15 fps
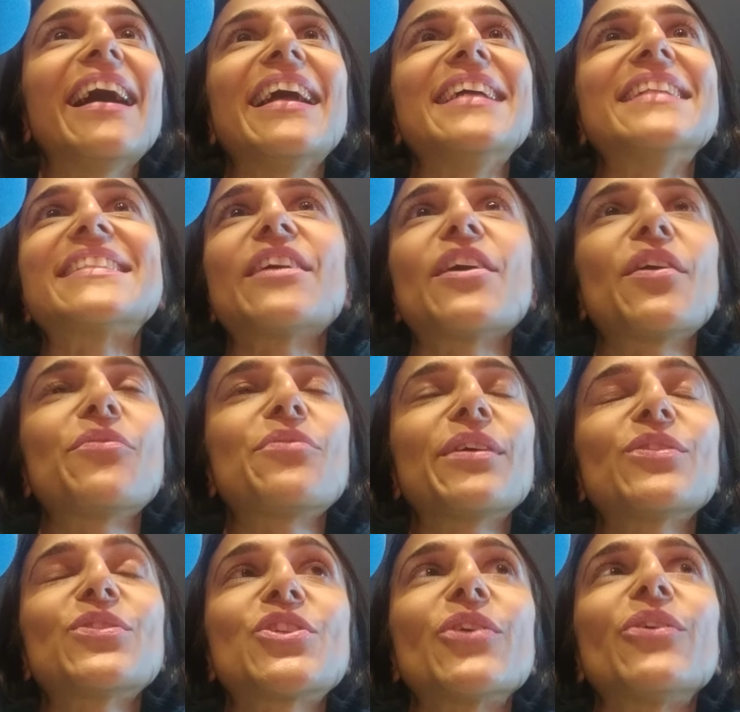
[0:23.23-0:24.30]
It's a
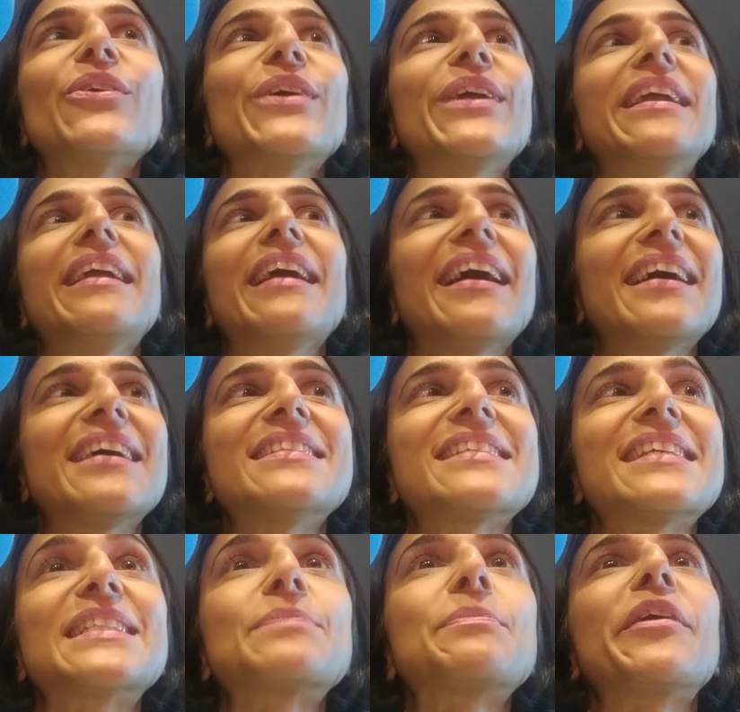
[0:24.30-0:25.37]
real joy and
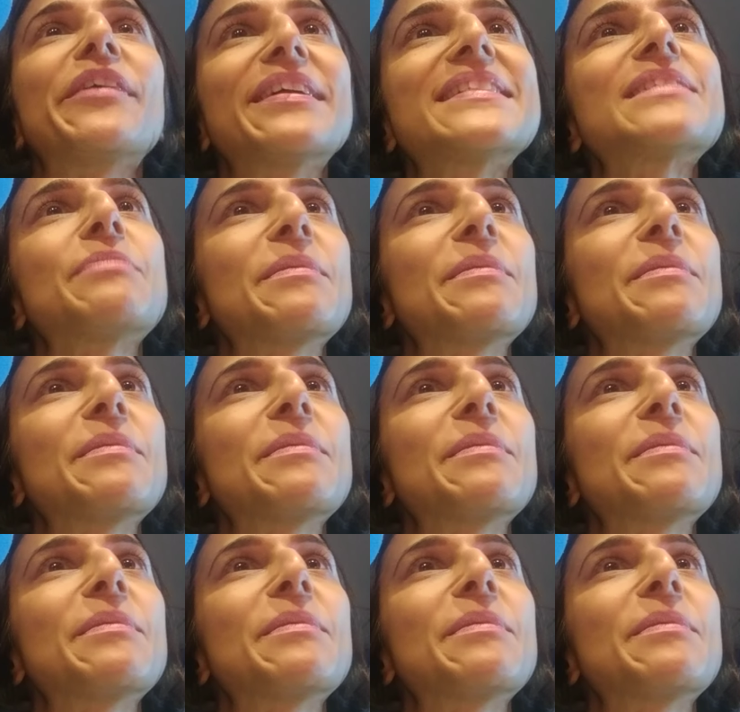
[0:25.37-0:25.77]
experience